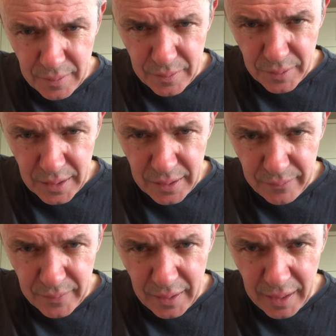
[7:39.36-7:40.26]
3
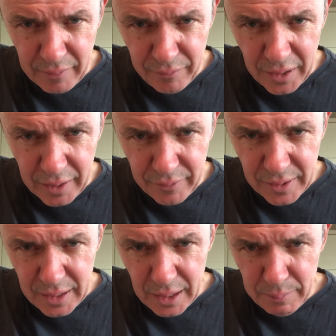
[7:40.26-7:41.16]
and 5.
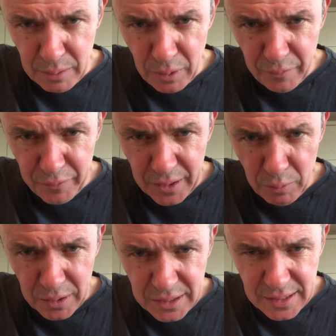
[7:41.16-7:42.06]
I mean, while finger
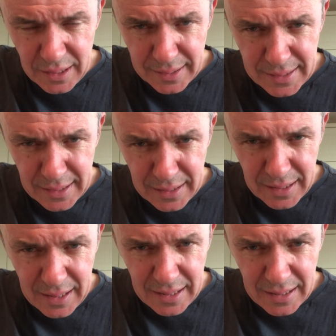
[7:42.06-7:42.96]
1 just tucks in
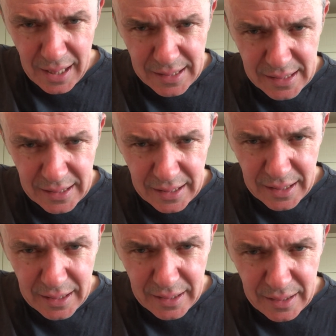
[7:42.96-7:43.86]

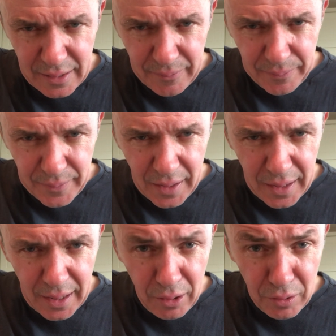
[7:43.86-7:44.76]
nicely
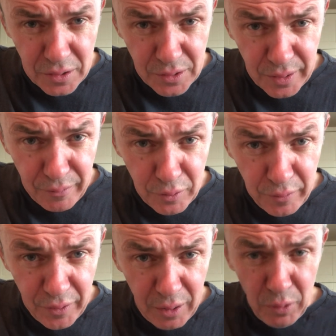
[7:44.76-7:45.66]
on string 4
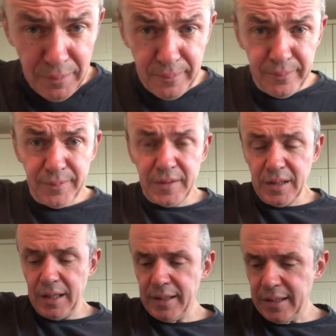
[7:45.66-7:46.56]
fret 1,
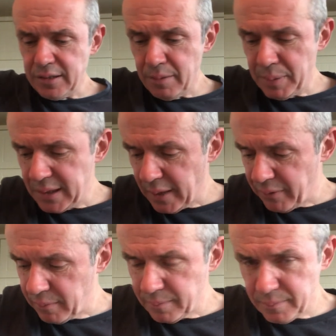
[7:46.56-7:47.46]
and there's your B7.